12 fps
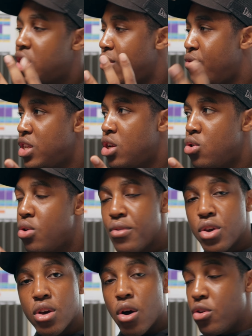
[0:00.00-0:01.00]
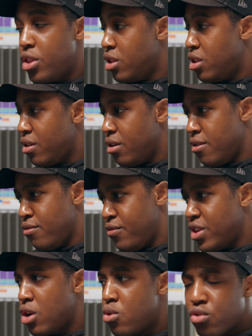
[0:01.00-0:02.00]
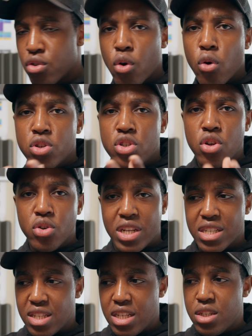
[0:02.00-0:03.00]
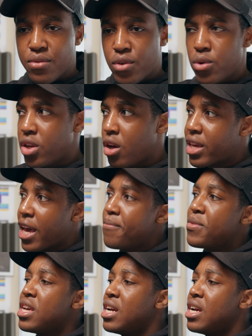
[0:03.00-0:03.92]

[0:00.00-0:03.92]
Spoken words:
the video or the video will record to your destination folder, okay?